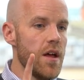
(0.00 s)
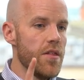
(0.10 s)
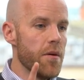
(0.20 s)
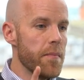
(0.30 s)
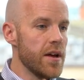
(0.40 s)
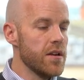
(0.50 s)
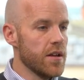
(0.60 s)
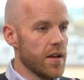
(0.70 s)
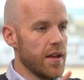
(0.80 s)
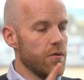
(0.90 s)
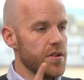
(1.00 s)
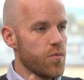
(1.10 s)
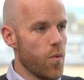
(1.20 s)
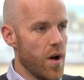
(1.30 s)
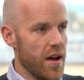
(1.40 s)
the man that killed
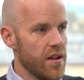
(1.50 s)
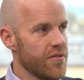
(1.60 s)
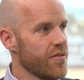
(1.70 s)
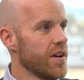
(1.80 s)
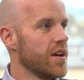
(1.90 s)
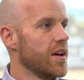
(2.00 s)
his wife,